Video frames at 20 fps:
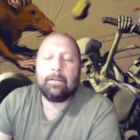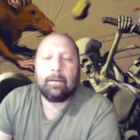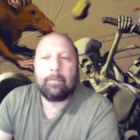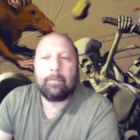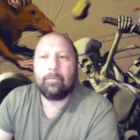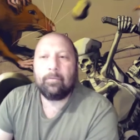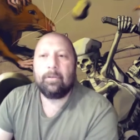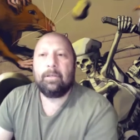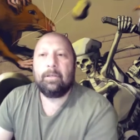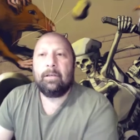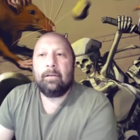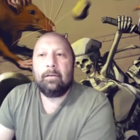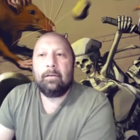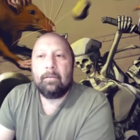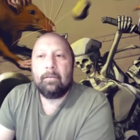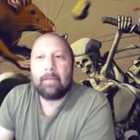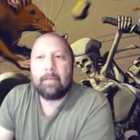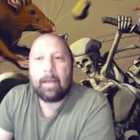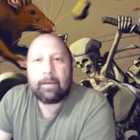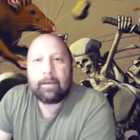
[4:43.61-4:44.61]
So I've worked
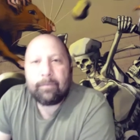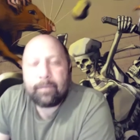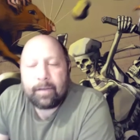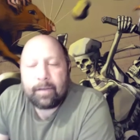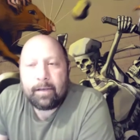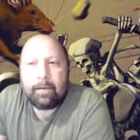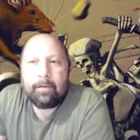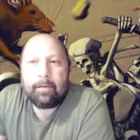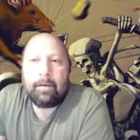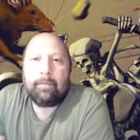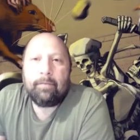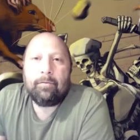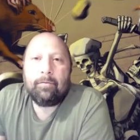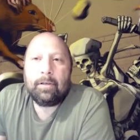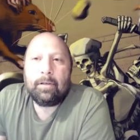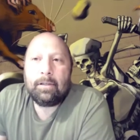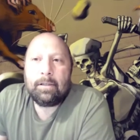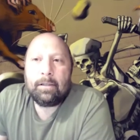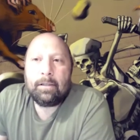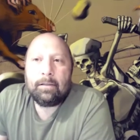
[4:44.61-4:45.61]
in live theater, I've
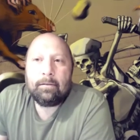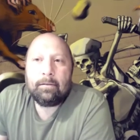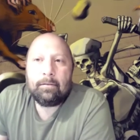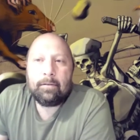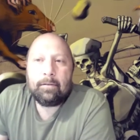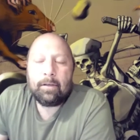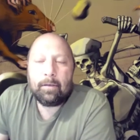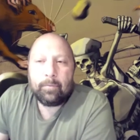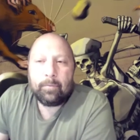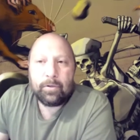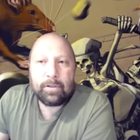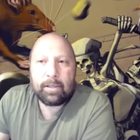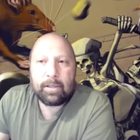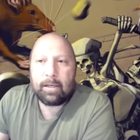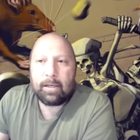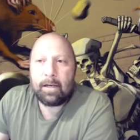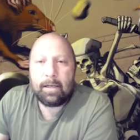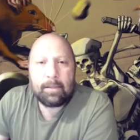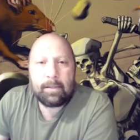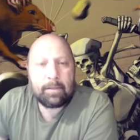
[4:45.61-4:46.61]
worked in you know
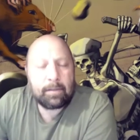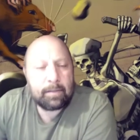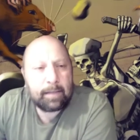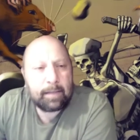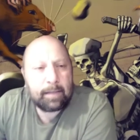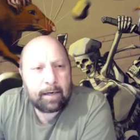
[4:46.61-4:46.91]
music concerts,